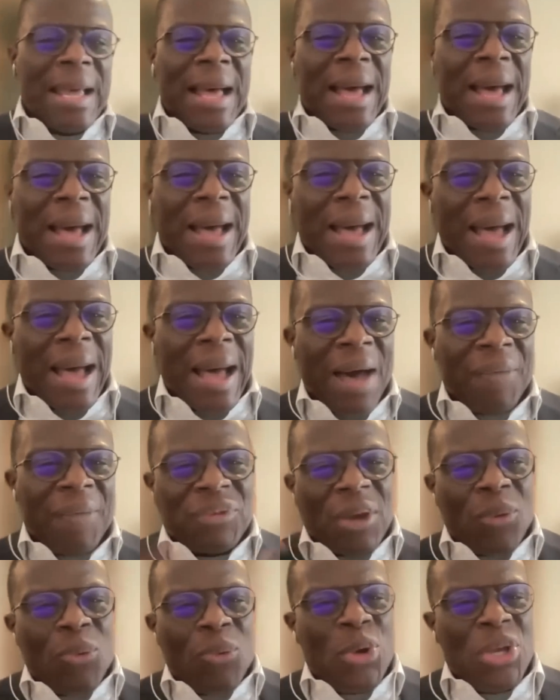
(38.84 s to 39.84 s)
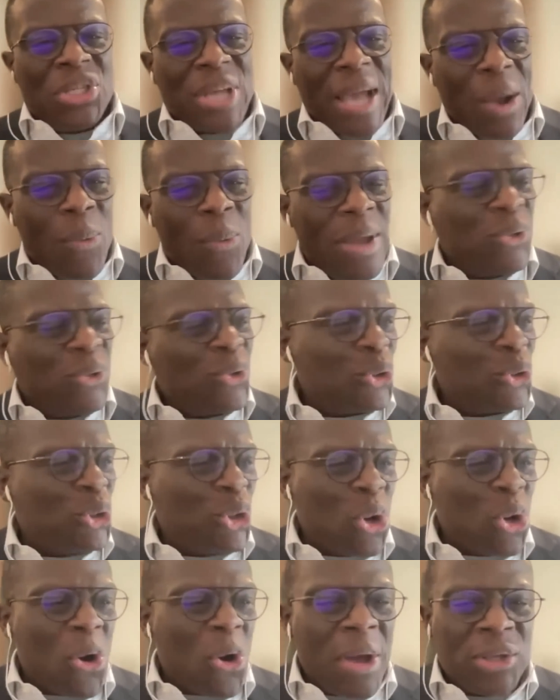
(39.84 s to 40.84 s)
after which I went to
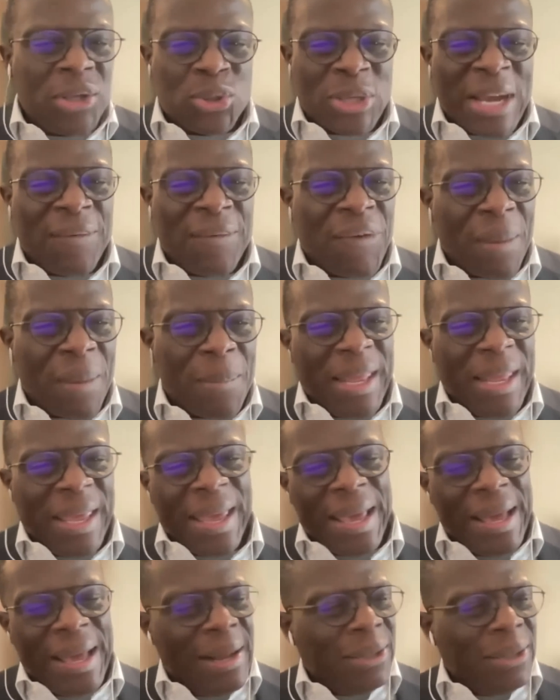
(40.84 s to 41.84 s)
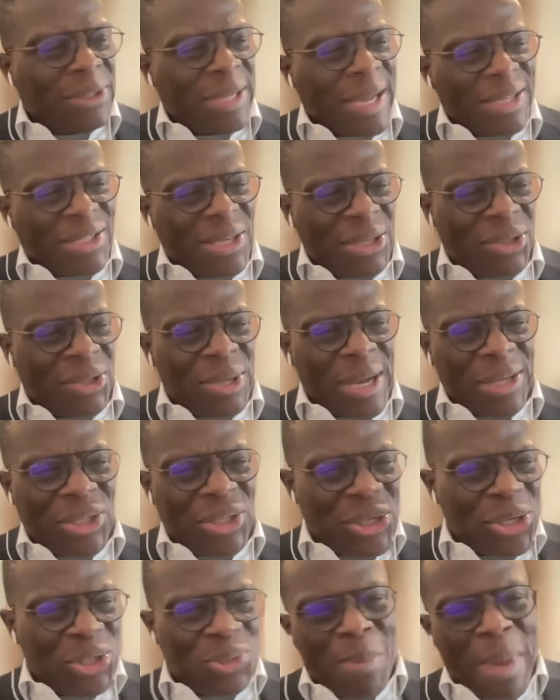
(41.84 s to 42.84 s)
join Society for Family Health as National
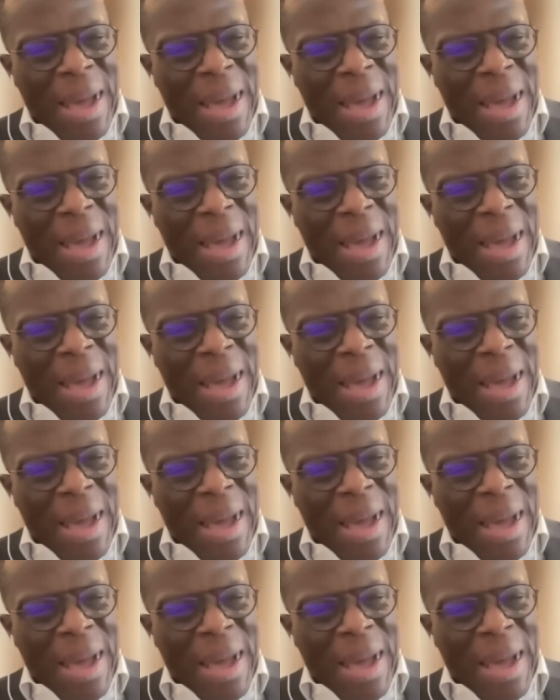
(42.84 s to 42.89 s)
Sales